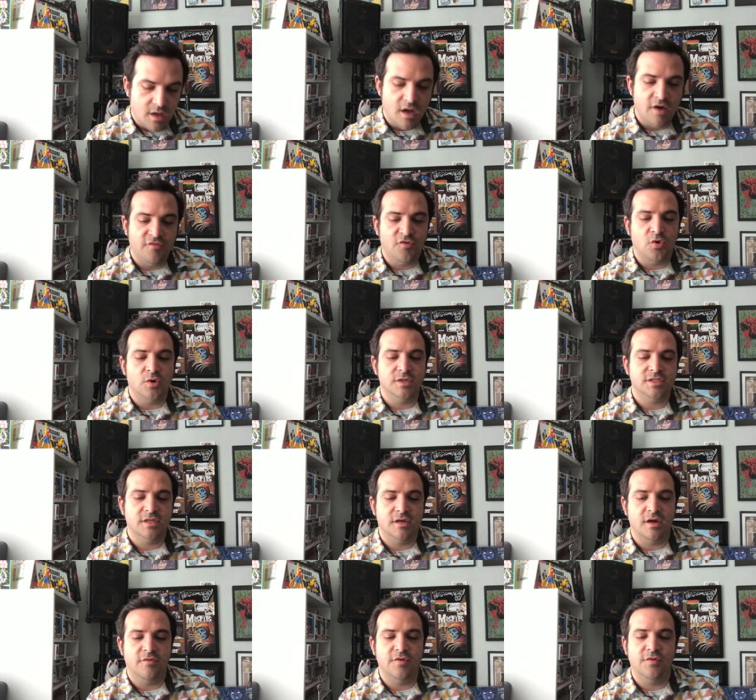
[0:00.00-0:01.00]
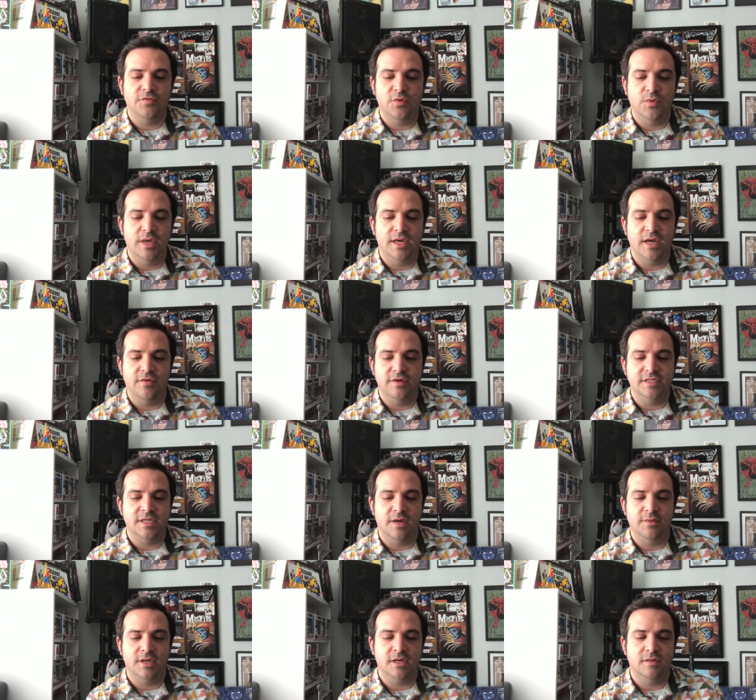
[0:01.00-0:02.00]
Of course, the cover of the week every
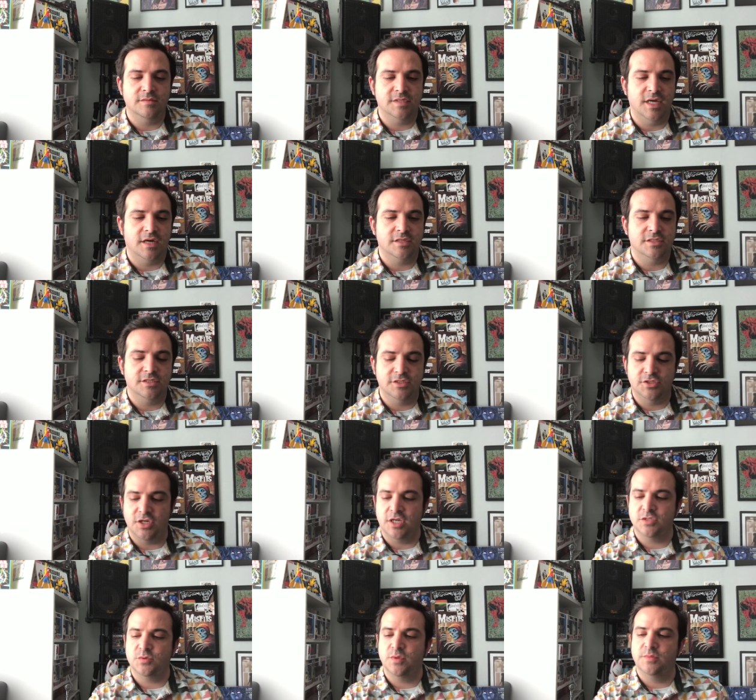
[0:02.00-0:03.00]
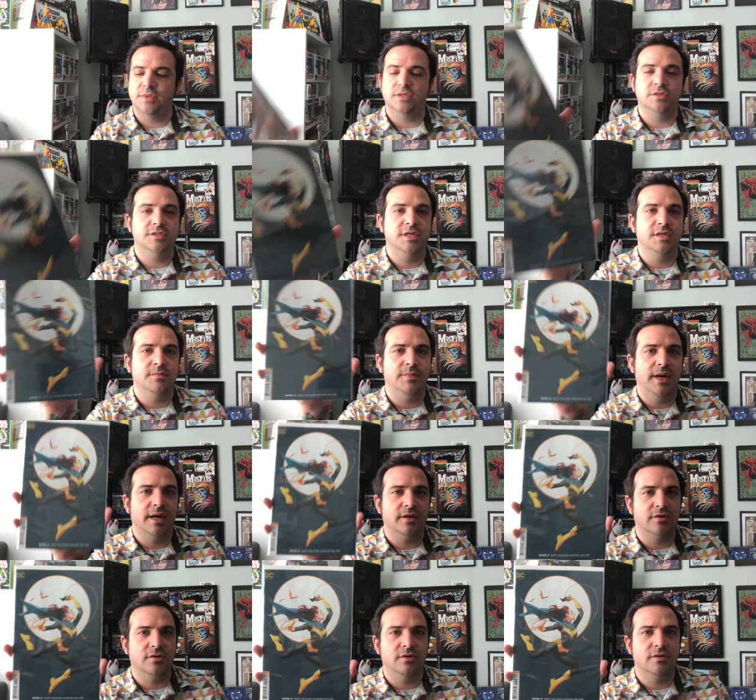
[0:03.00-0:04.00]
time it comes out is the Joshua Middleton
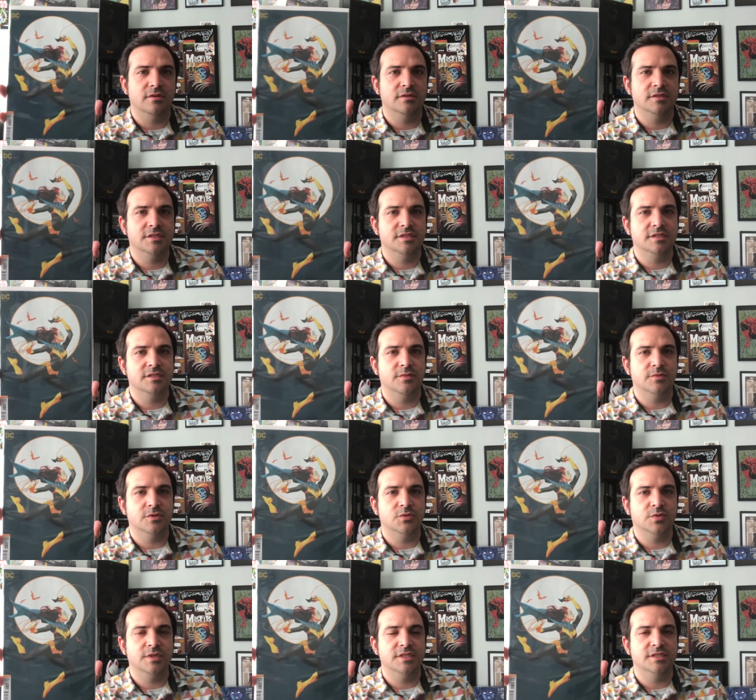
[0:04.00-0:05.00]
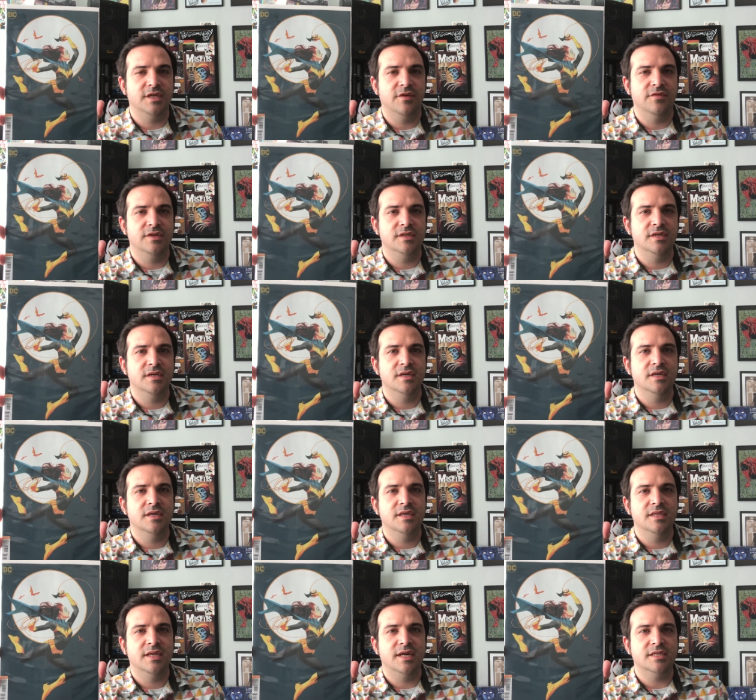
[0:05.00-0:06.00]
Batgirl. This is number 27.
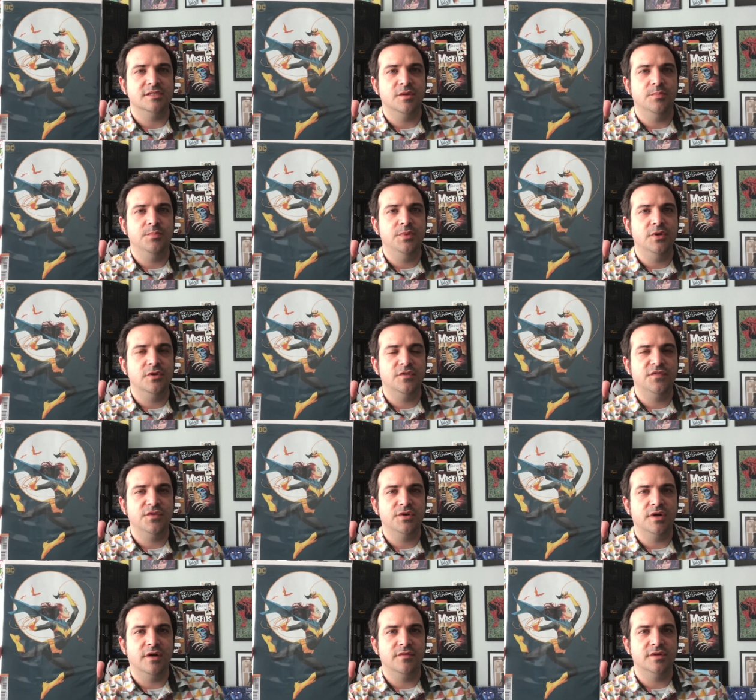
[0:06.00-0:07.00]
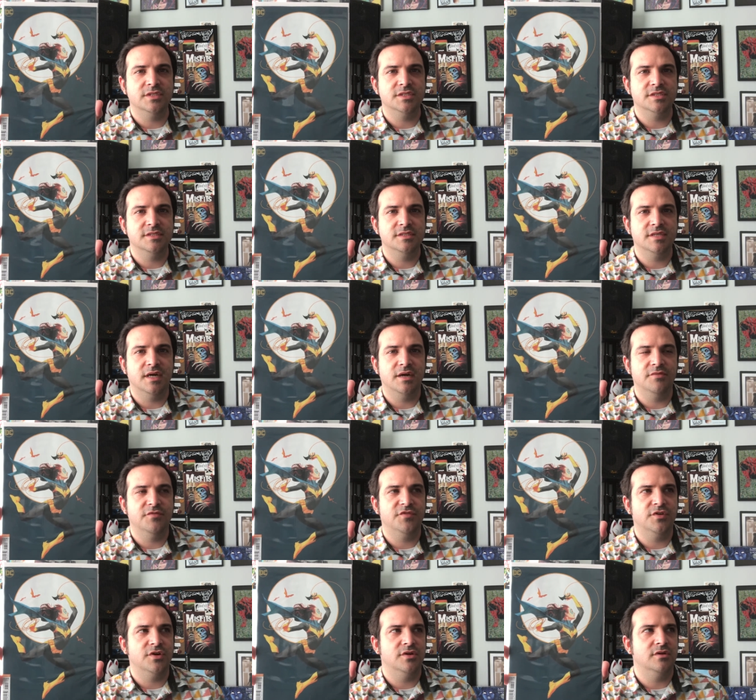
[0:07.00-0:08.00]
That is a beautiful cover, just in time
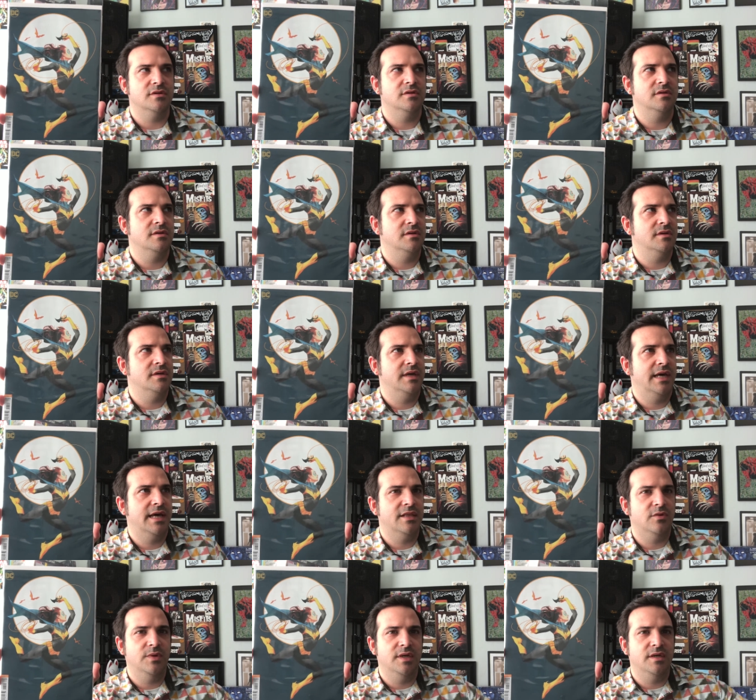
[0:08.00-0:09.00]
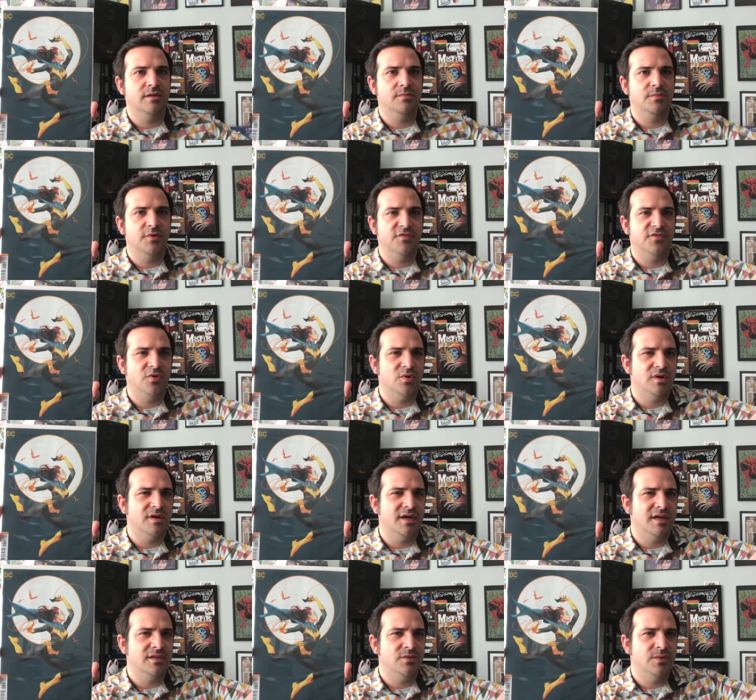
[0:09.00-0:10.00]
for Halloween
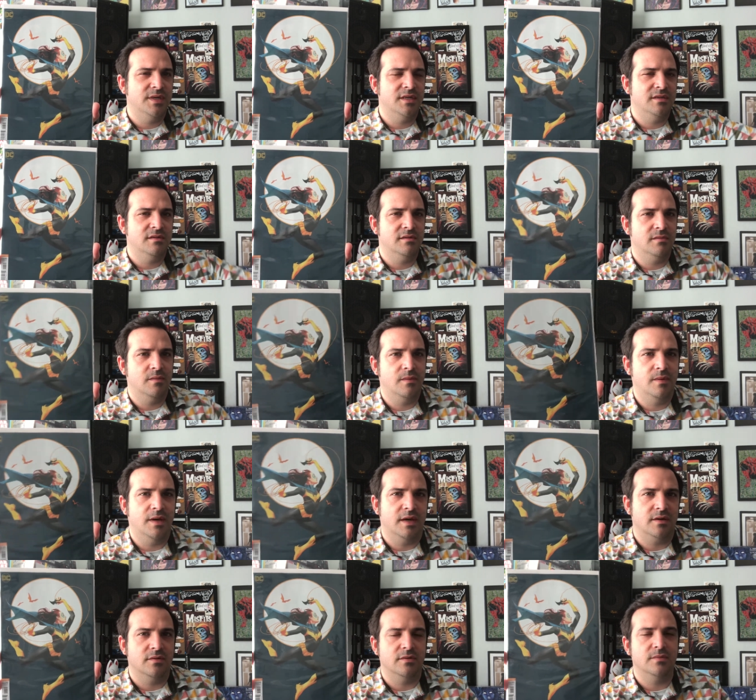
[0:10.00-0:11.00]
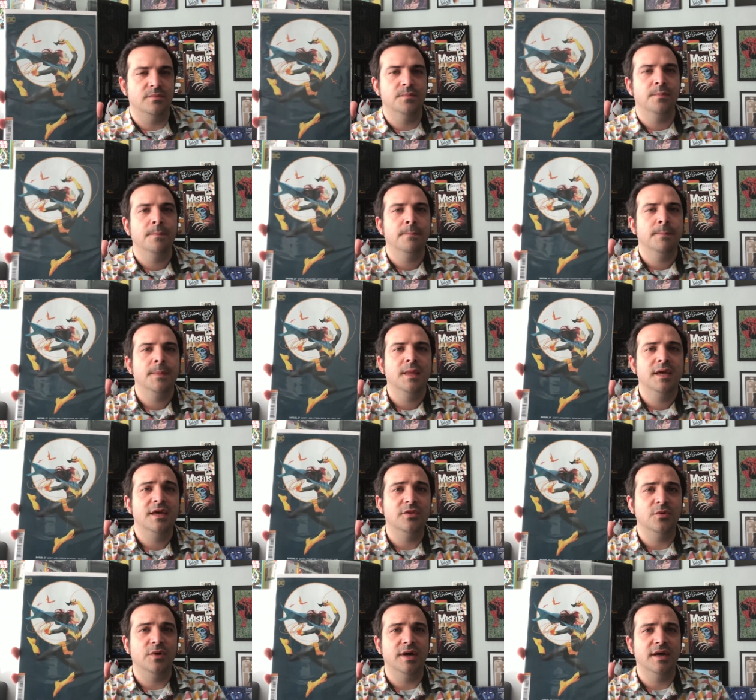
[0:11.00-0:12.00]
before Halloween. I don't know.
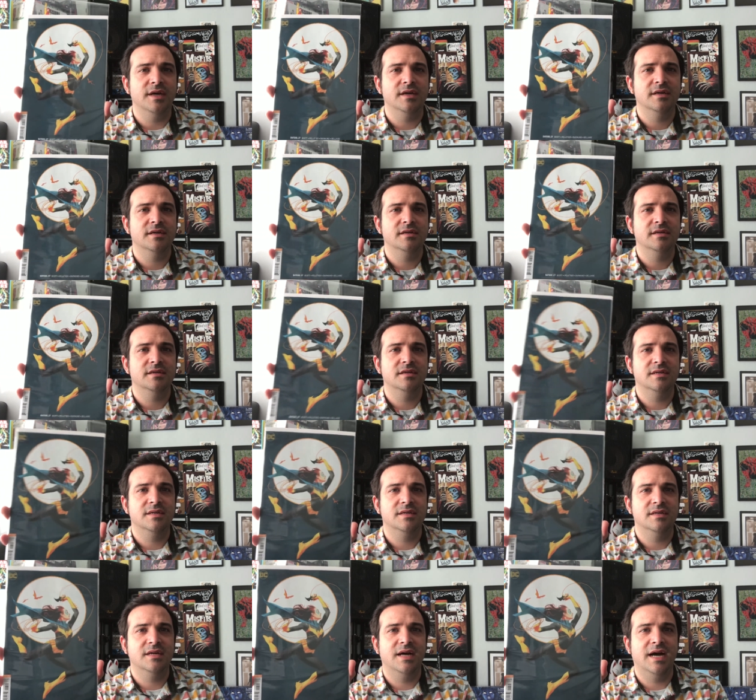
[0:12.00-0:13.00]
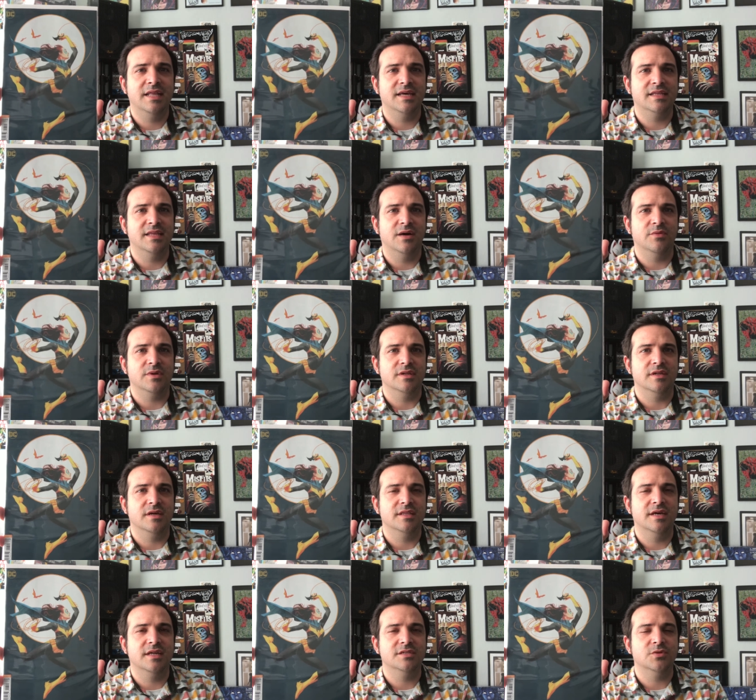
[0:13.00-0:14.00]
Either way, I like that one a
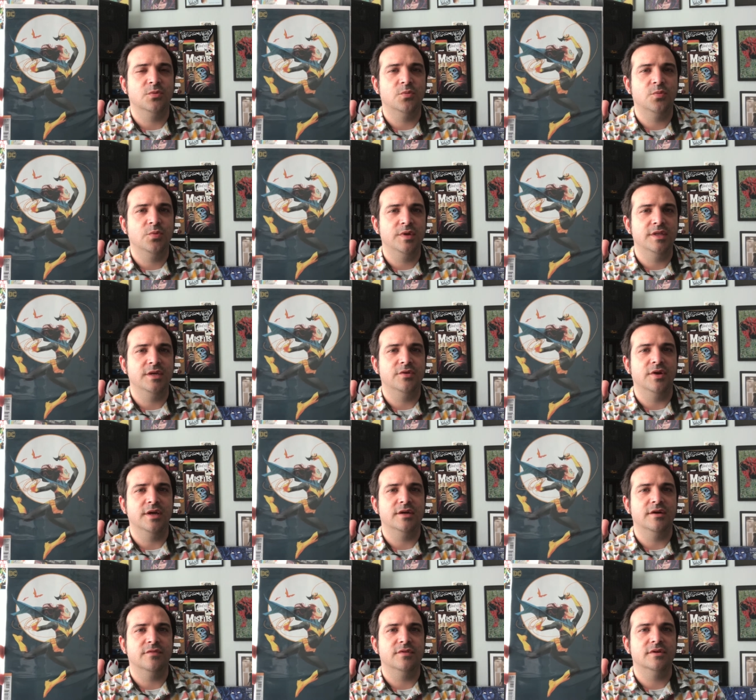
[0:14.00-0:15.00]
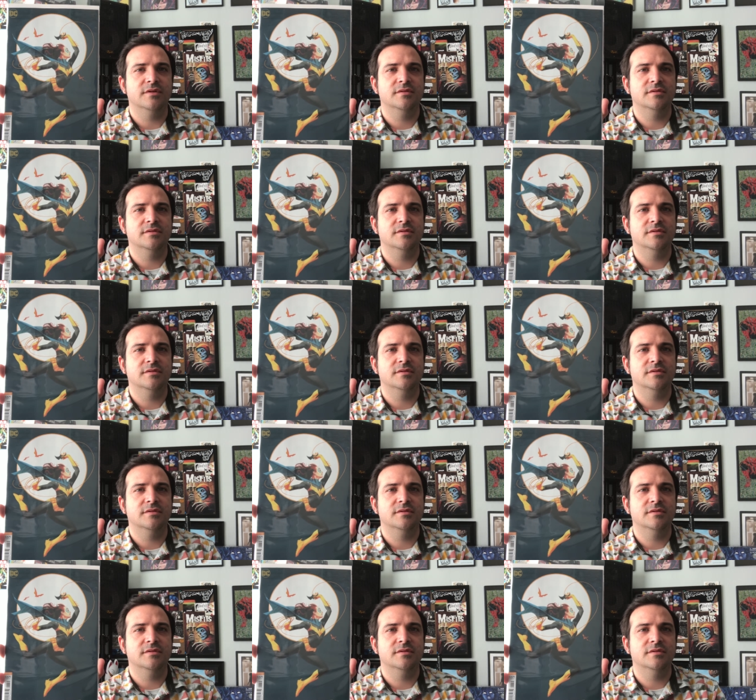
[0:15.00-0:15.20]
lot. That is a really great cover.